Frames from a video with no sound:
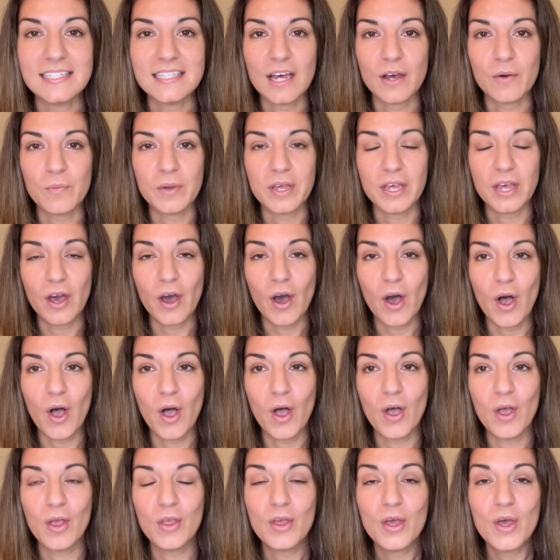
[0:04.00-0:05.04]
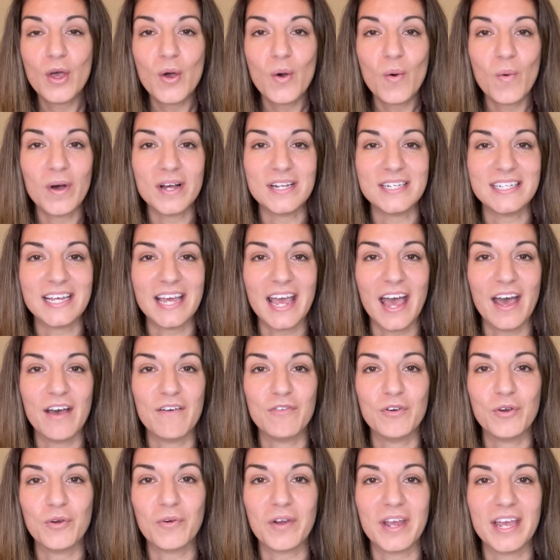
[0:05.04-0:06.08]
that we all want to
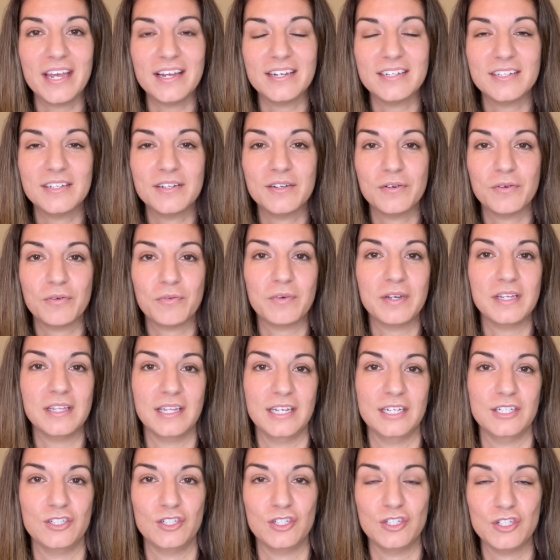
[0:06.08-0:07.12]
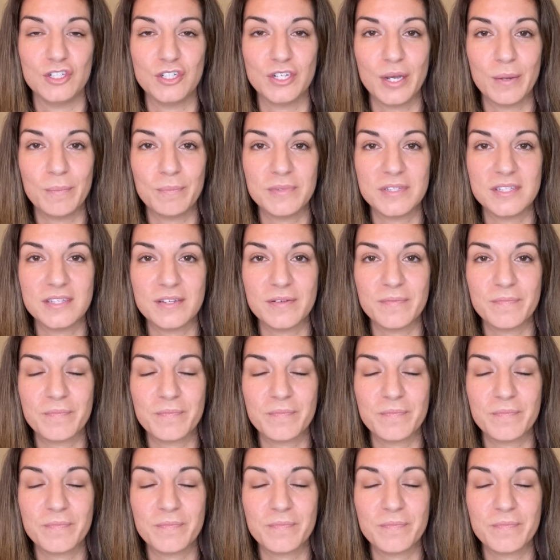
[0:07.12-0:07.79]
have great relationships.